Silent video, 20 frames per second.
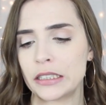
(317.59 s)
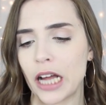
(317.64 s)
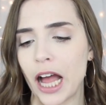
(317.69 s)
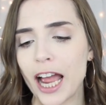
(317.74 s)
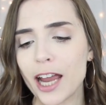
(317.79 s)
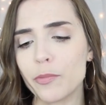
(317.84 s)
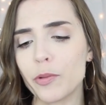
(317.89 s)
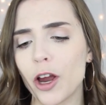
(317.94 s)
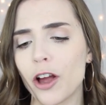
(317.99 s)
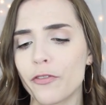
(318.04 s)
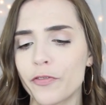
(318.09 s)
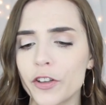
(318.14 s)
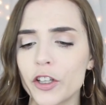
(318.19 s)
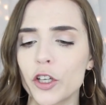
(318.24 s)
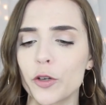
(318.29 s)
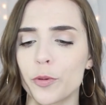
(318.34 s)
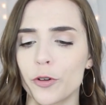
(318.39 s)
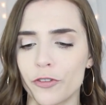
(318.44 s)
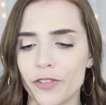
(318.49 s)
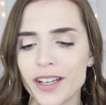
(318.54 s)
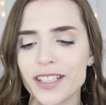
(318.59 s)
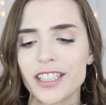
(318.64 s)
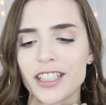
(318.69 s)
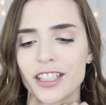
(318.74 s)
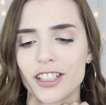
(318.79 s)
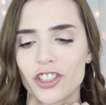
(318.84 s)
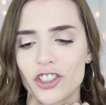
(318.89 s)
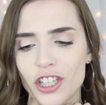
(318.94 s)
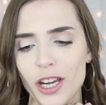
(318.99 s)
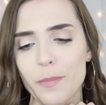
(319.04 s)
Eyebrow Filler
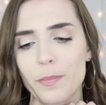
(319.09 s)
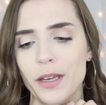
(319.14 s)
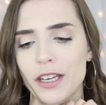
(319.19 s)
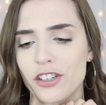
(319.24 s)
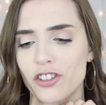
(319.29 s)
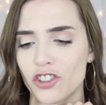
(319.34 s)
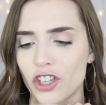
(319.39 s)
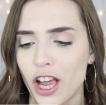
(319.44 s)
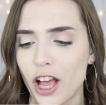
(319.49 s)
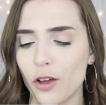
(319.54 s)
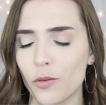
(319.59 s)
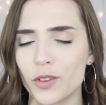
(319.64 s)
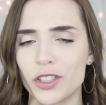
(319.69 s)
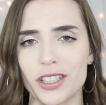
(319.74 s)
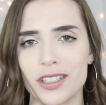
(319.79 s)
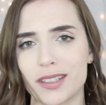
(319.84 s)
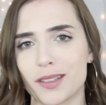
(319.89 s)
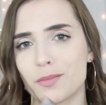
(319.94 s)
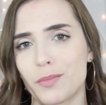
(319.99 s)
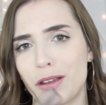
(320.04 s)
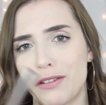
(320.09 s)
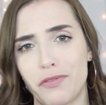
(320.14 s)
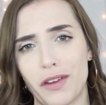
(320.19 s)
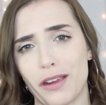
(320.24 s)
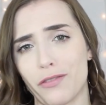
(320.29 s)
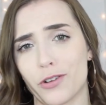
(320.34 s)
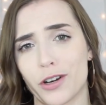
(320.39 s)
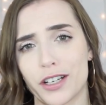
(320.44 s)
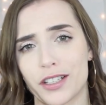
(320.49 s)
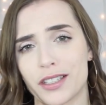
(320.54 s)
Perfecting and Shaping Gel, which is my
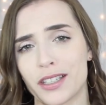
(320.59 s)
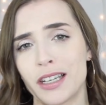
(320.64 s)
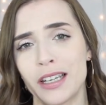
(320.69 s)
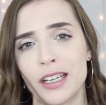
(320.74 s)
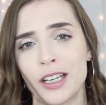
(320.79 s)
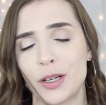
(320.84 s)
favorite